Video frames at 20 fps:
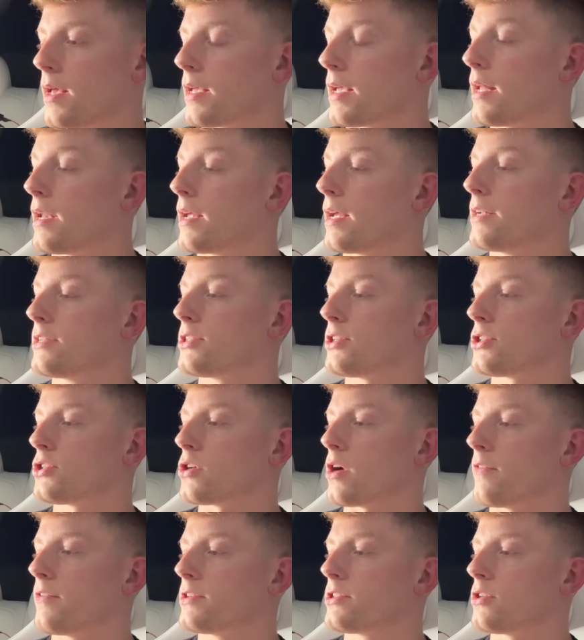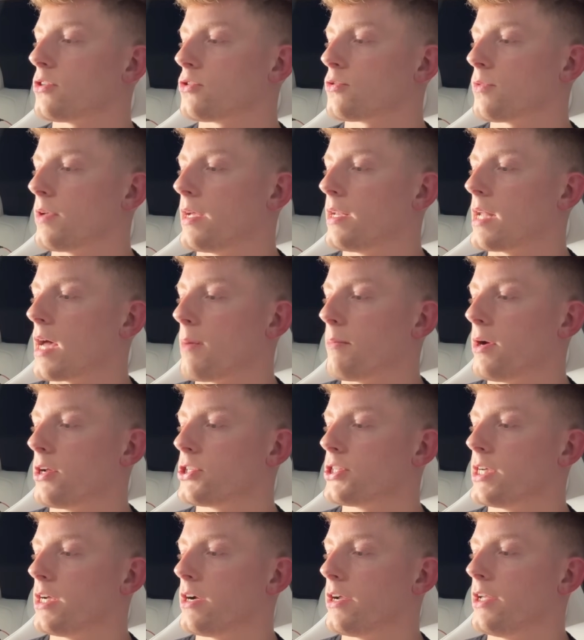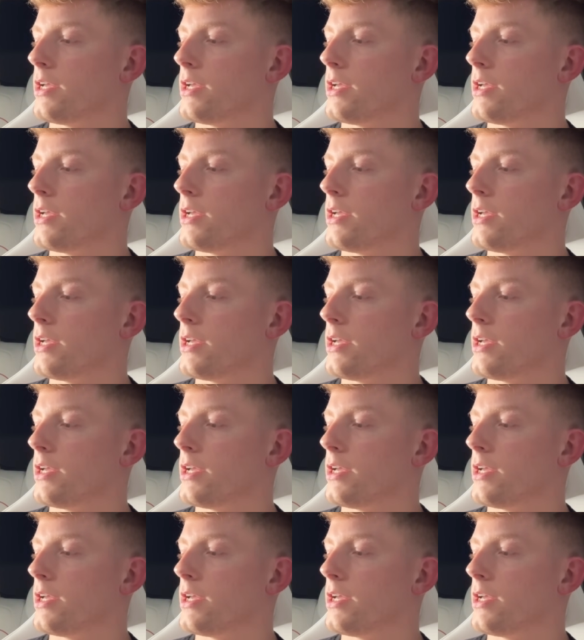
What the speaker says: Getting into service, there's really not much here.